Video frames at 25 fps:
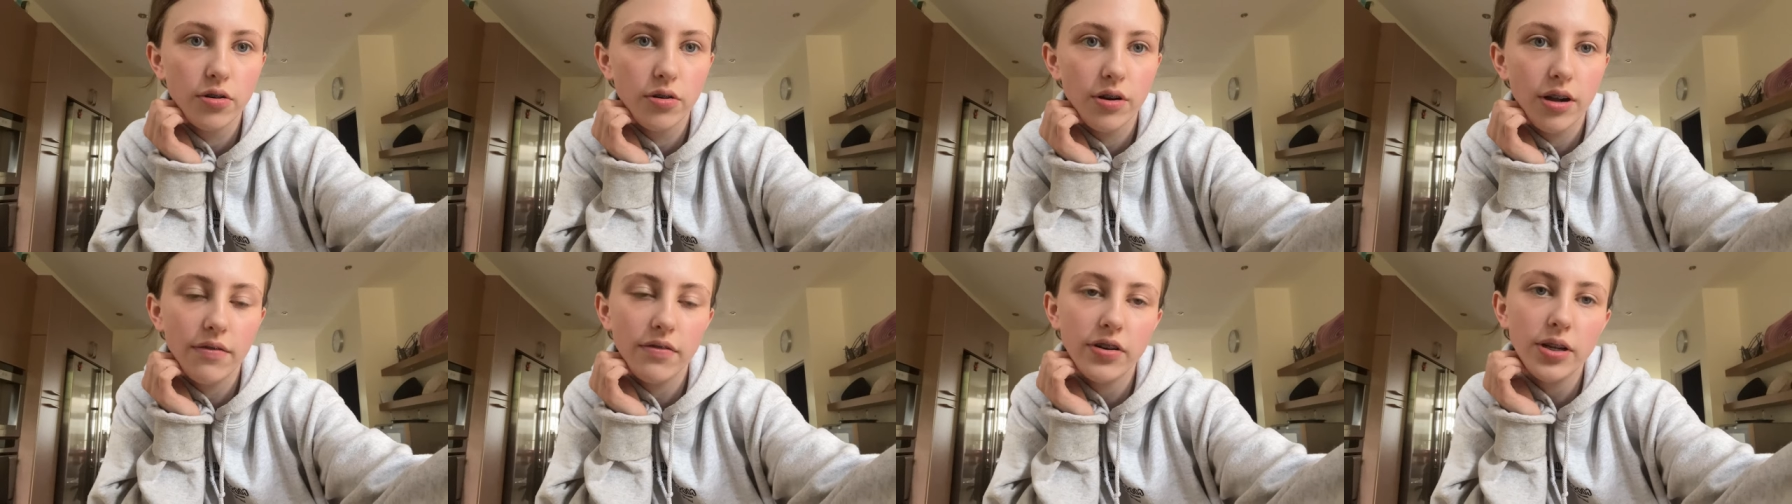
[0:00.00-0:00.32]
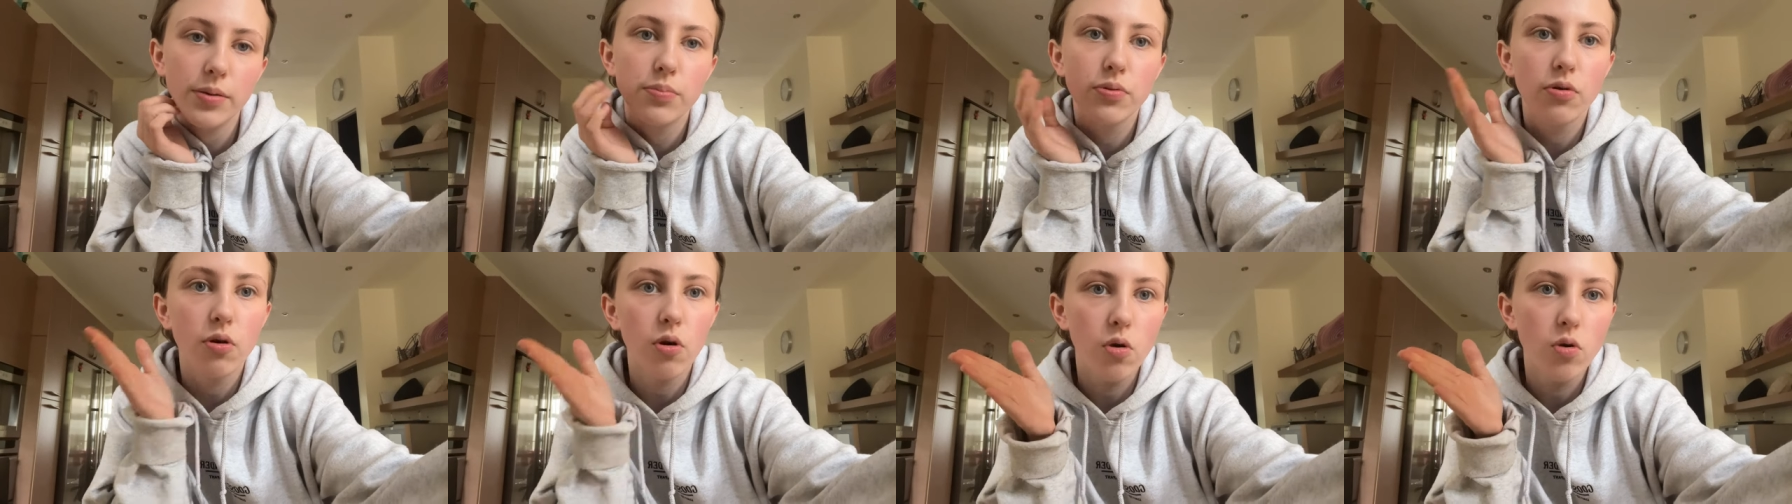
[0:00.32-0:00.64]
don't have any
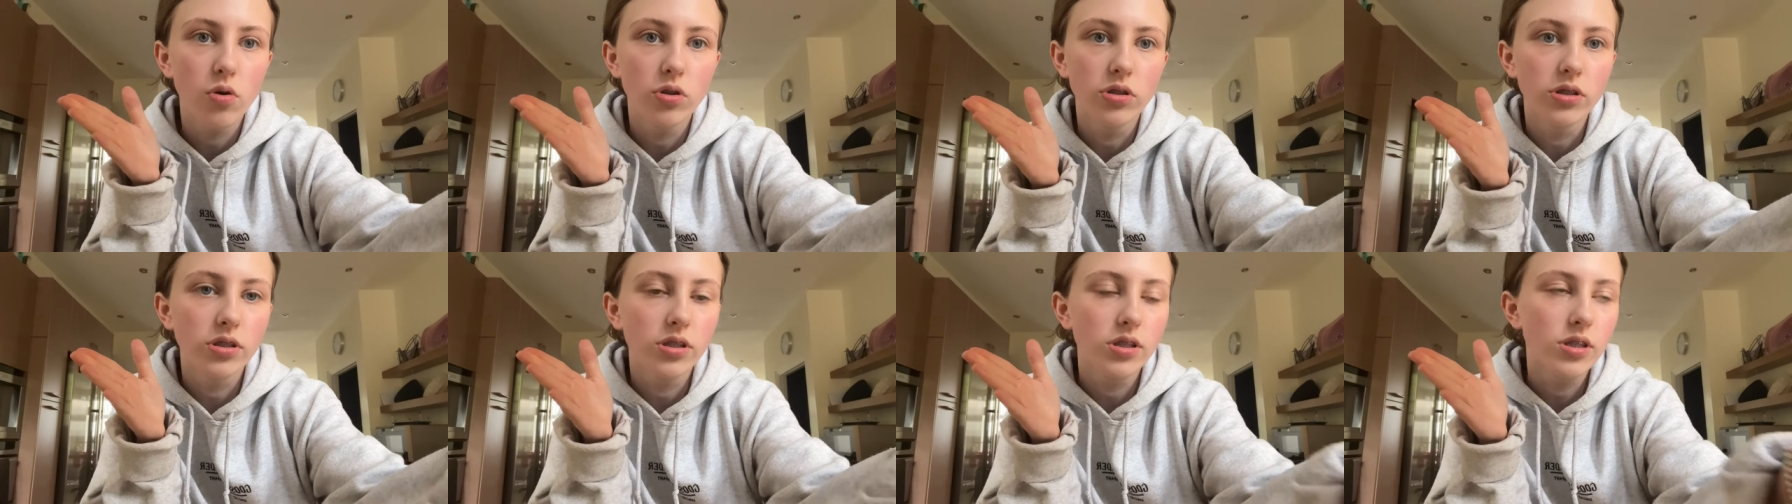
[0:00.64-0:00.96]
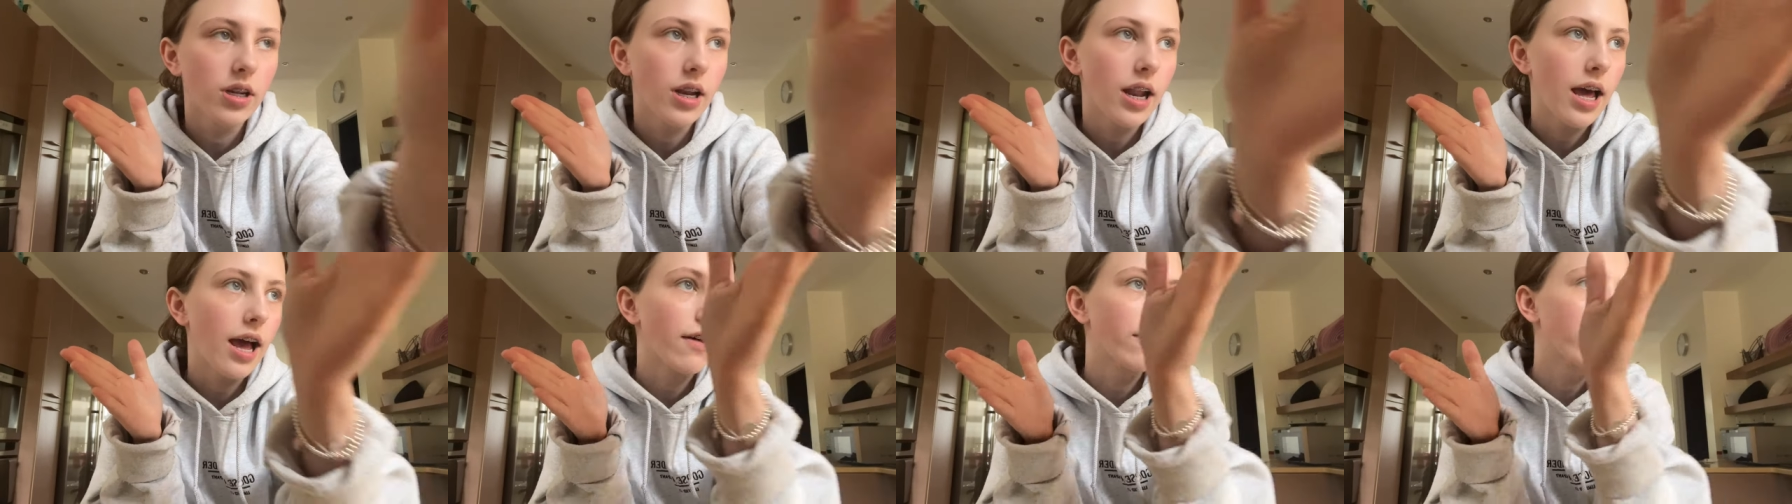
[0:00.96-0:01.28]
prawns
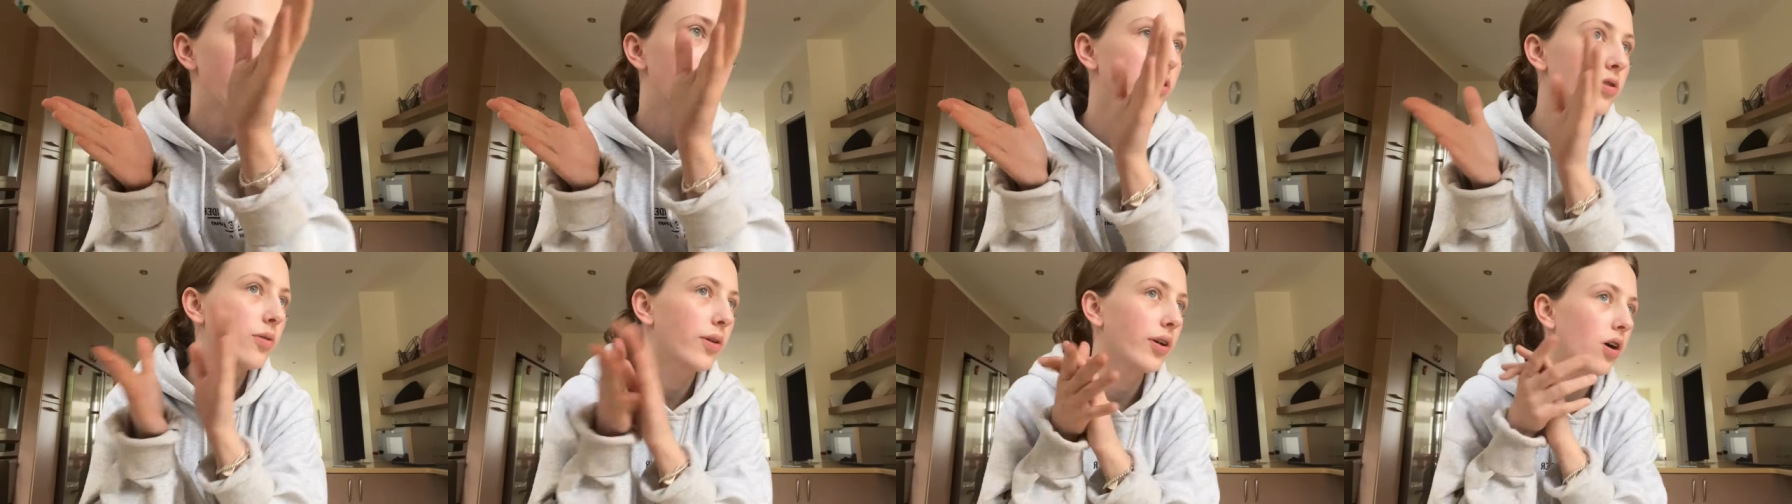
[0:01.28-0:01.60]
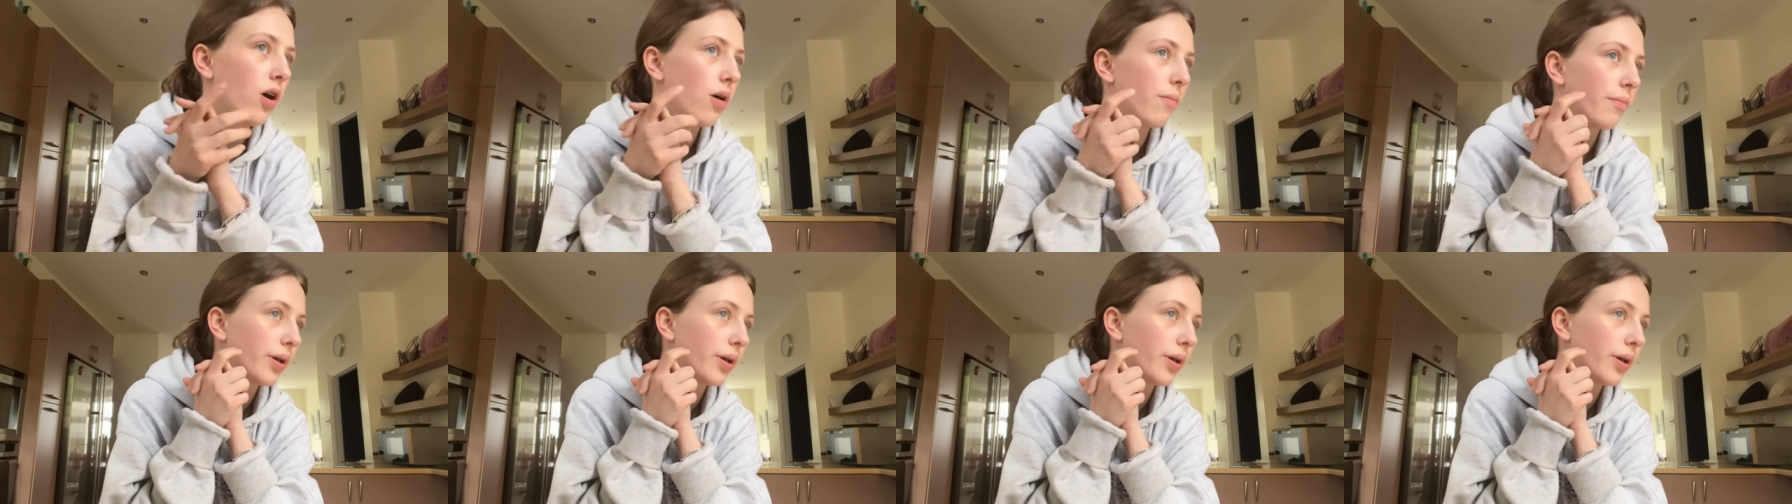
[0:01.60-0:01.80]
left, so I can't